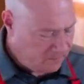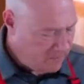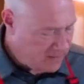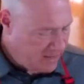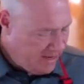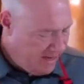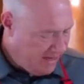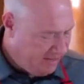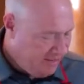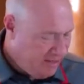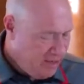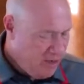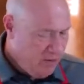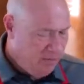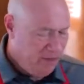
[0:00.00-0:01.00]
And
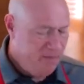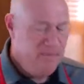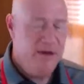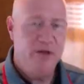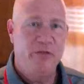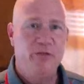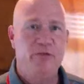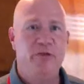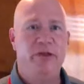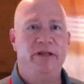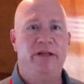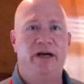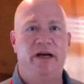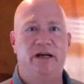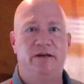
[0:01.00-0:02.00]
let me go through
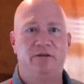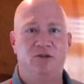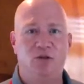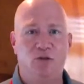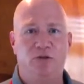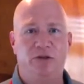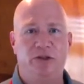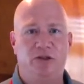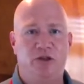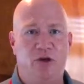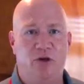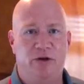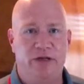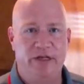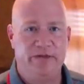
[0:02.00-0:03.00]
the tools that you're
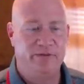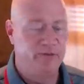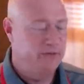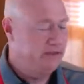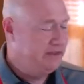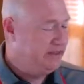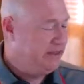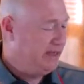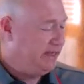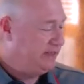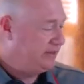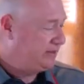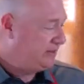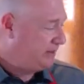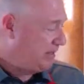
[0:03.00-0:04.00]
going to need for
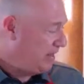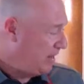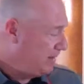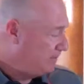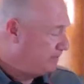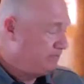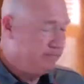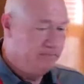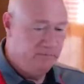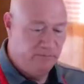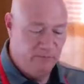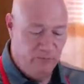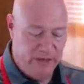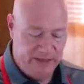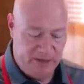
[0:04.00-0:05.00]
today's
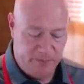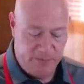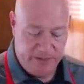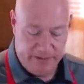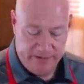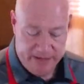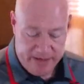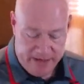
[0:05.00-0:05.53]
recipe.